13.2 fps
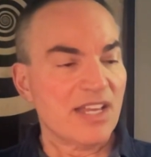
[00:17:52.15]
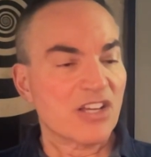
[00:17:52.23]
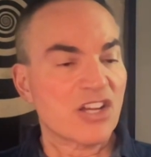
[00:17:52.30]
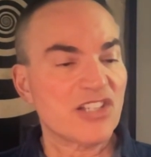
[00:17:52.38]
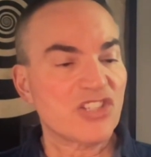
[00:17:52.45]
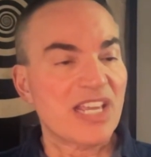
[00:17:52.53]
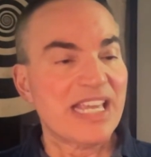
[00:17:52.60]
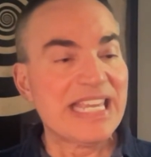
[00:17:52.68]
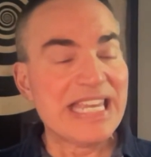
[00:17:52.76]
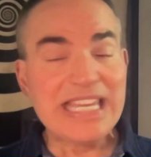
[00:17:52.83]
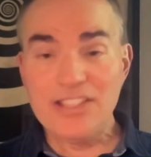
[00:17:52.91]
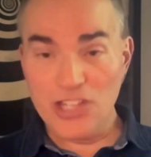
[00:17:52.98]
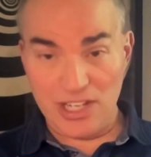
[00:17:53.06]
because
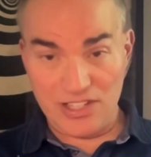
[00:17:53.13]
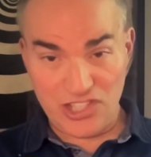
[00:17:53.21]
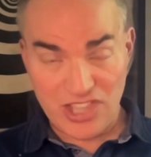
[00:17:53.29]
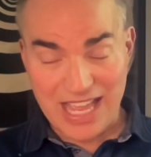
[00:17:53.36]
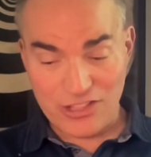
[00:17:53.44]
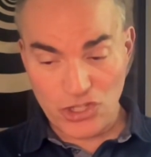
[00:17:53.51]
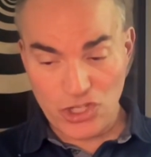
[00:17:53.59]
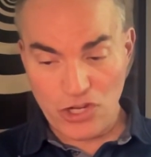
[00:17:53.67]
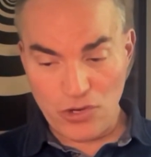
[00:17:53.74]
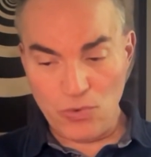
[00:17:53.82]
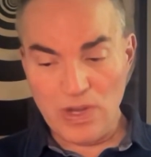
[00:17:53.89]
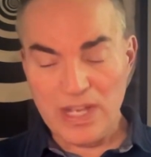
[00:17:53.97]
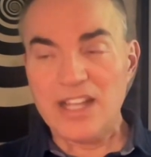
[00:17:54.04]
he does that too.